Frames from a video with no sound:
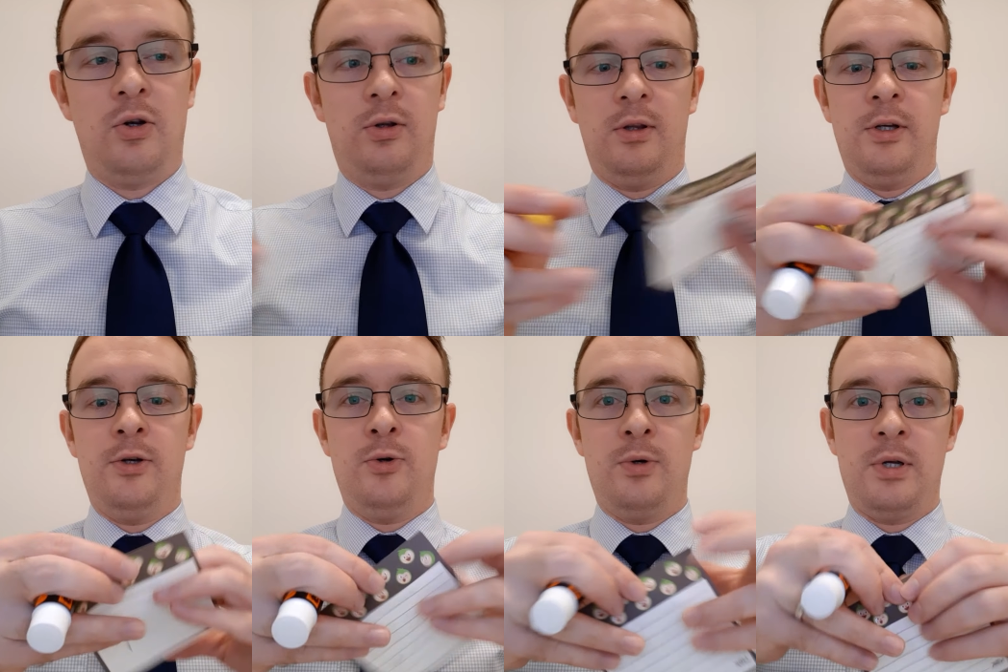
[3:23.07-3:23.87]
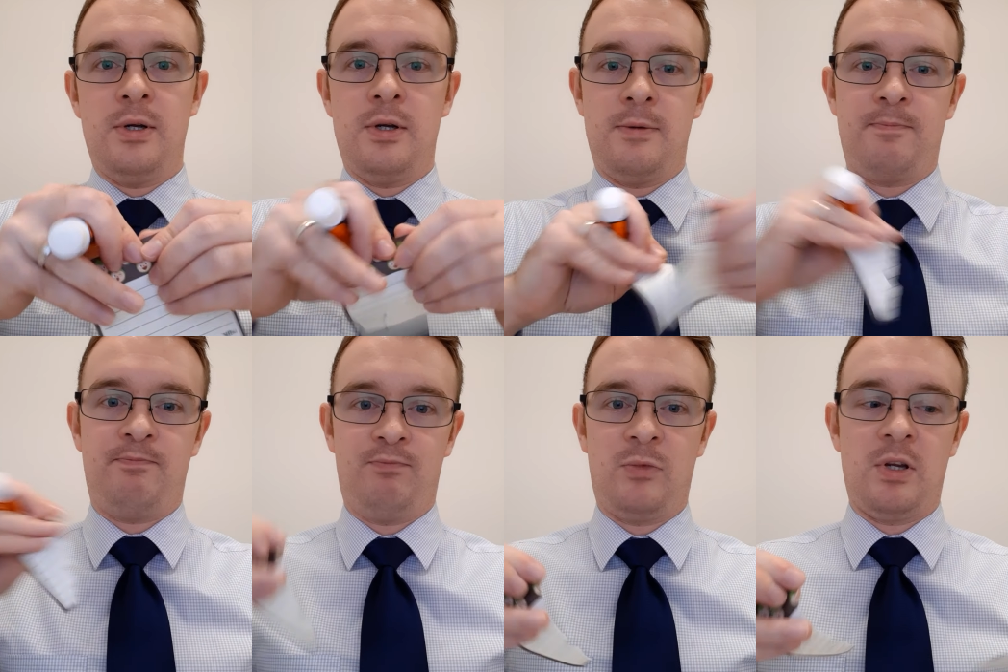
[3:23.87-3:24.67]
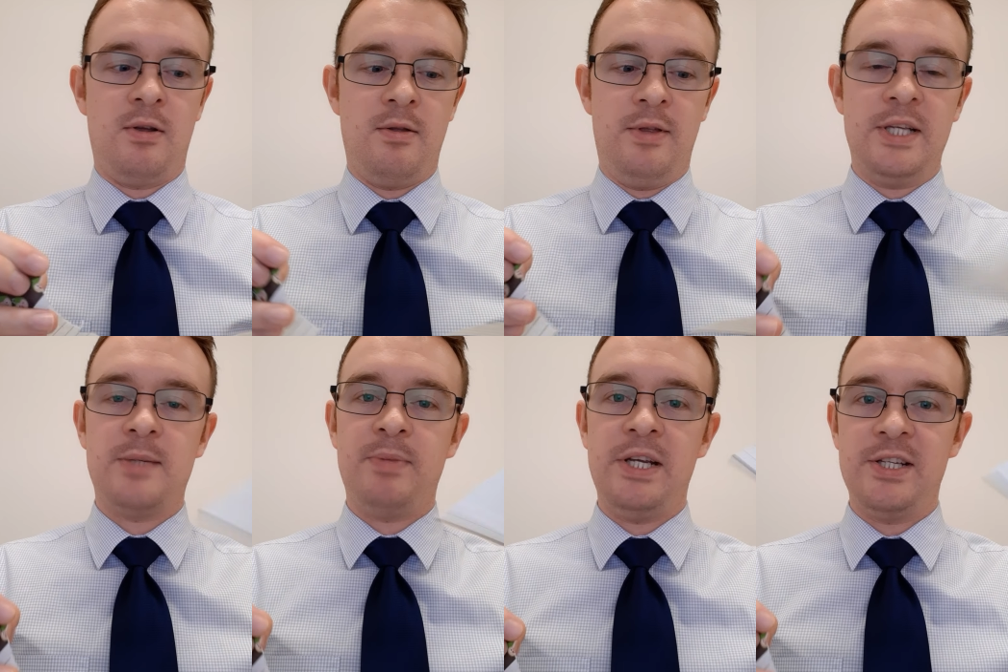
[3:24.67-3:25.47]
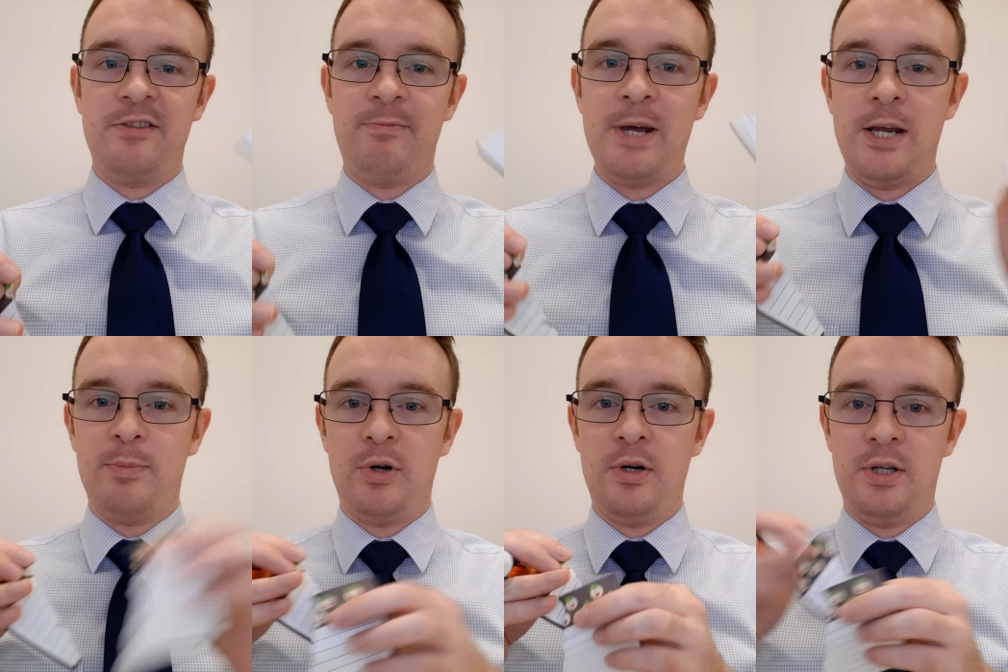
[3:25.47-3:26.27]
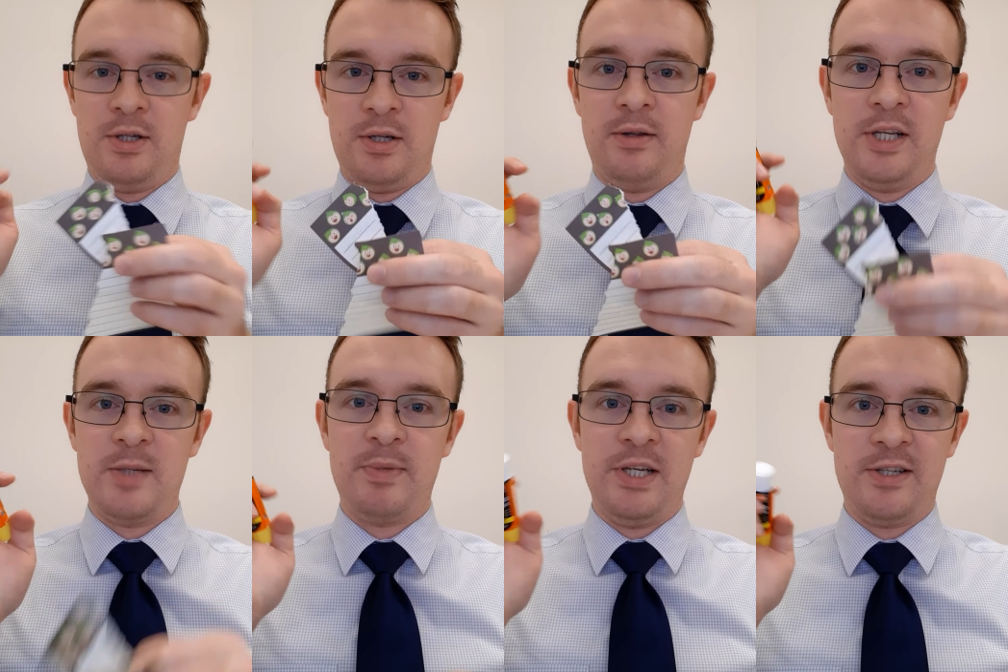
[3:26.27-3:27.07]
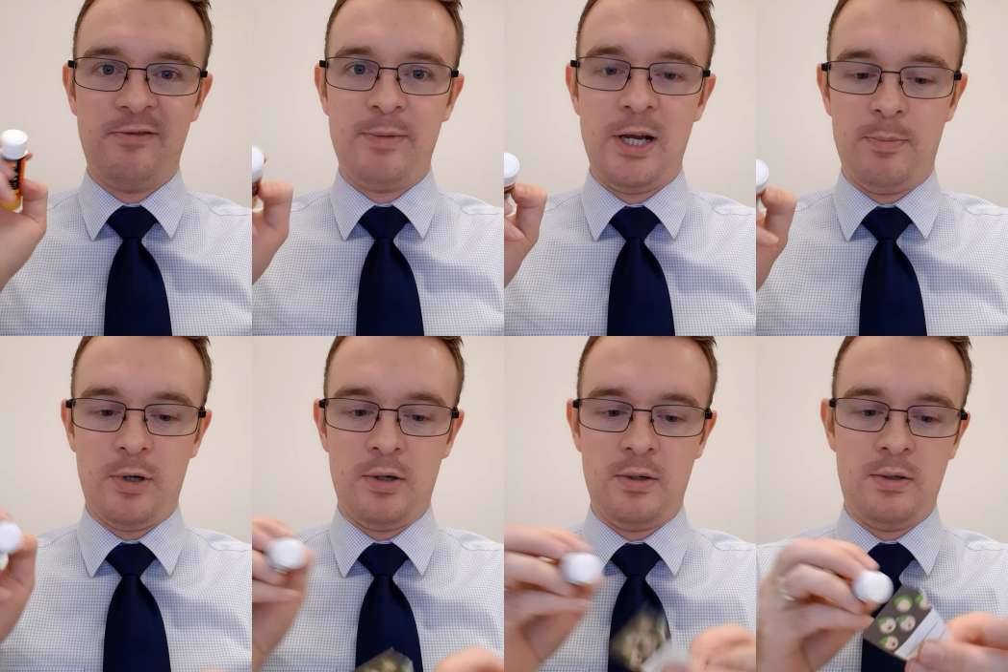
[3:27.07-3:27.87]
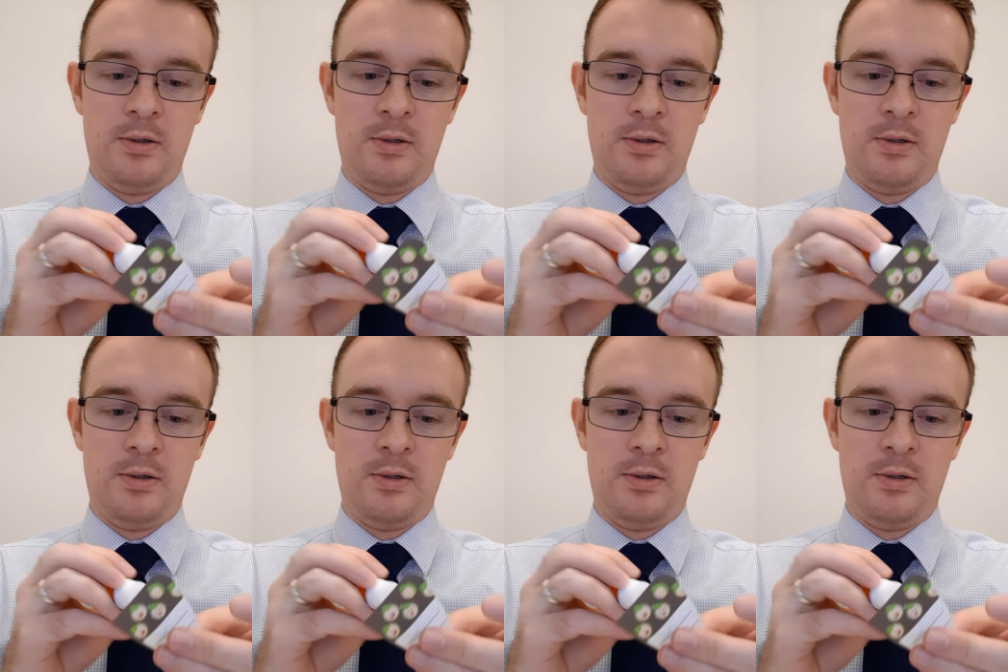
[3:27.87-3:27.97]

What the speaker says: glue this piece of paper to this piece of paper.